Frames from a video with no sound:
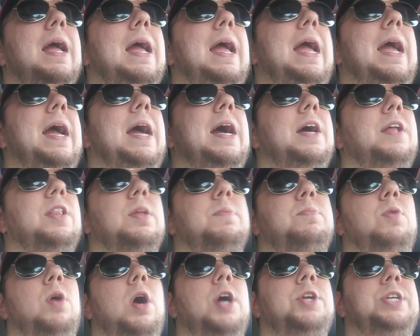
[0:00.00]
And
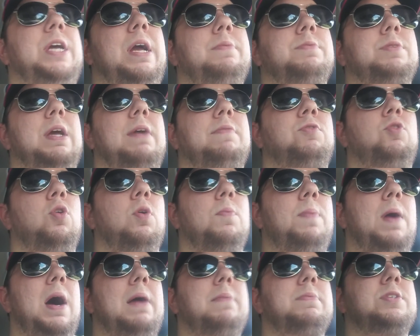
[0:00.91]
LeBron James is going to have to do
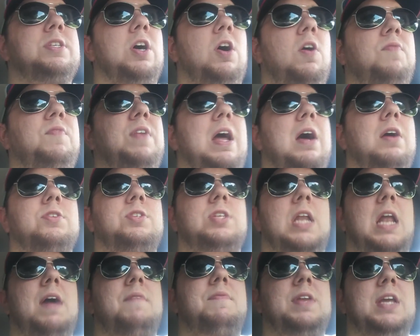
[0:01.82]
it by himself now
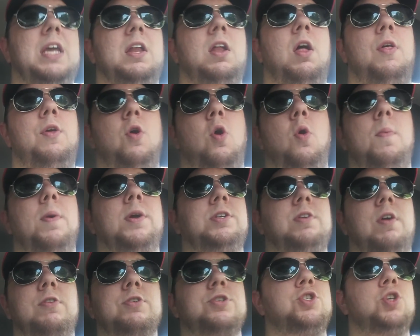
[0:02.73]
instead of have to get a whole
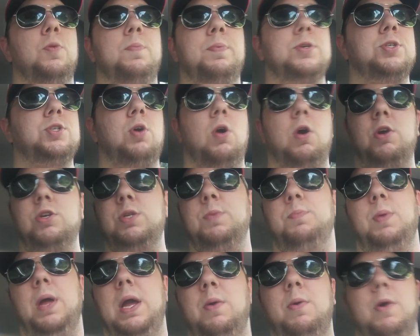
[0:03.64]
bunch of other superstars
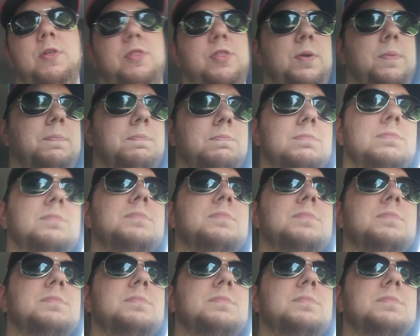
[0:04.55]
to play with him.